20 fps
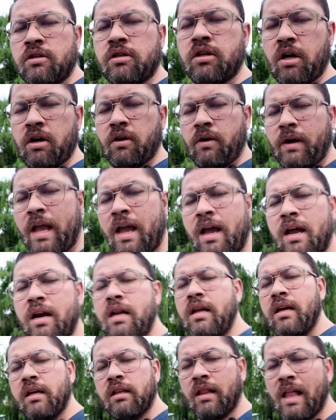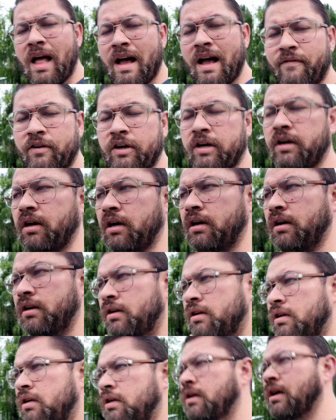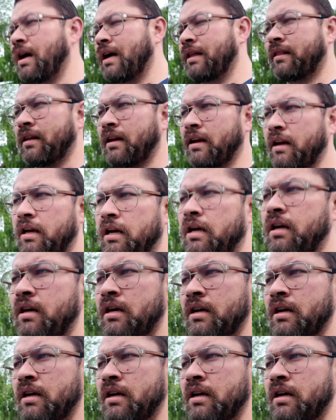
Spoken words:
So Candy and Lavender, I think